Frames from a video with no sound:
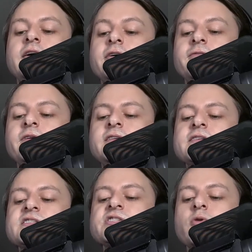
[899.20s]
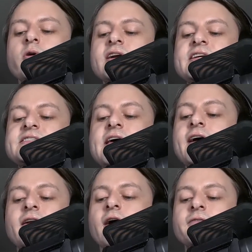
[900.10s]
fit to snore his
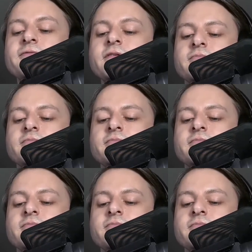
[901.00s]
head off,